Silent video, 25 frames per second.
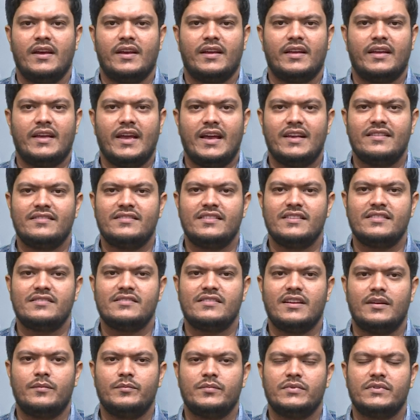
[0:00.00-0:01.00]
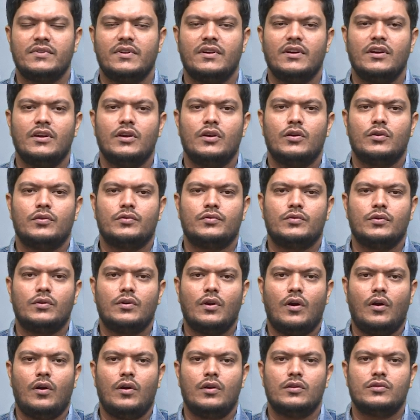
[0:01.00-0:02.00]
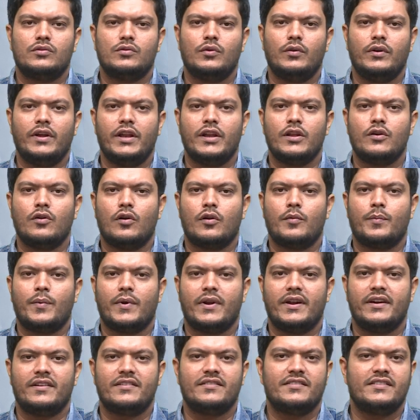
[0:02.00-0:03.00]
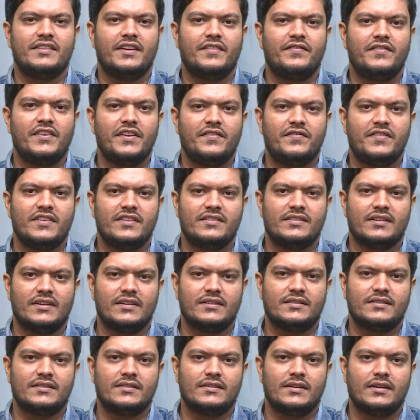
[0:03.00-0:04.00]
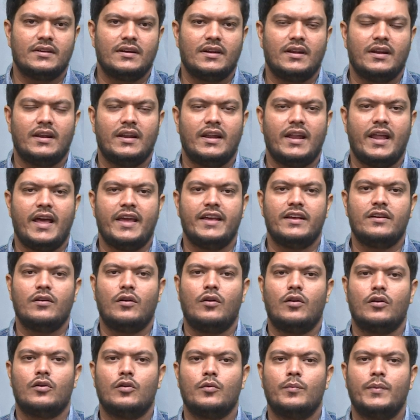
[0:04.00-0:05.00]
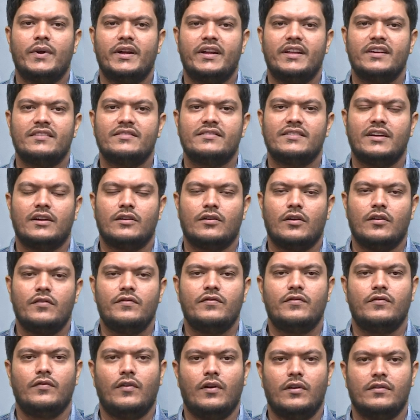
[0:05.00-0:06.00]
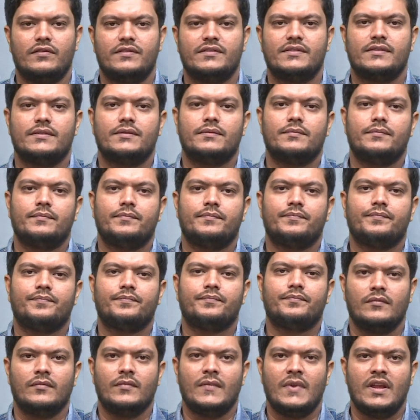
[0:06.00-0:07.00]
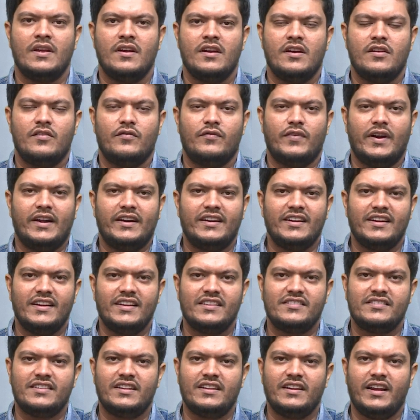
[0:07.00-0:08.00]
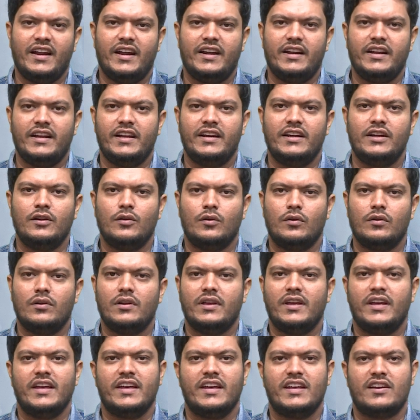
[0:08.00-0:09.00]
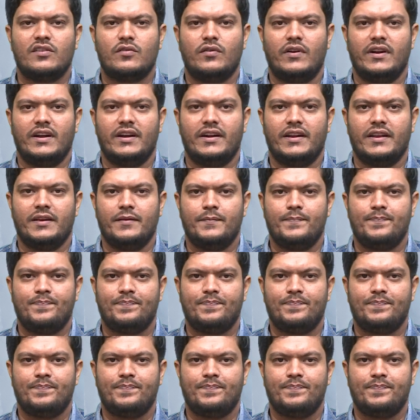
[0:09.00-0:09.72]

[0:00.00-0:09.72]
Gas systems should also incorporate safety features like automatic shut-off valves. Ventilation and indoor air quality.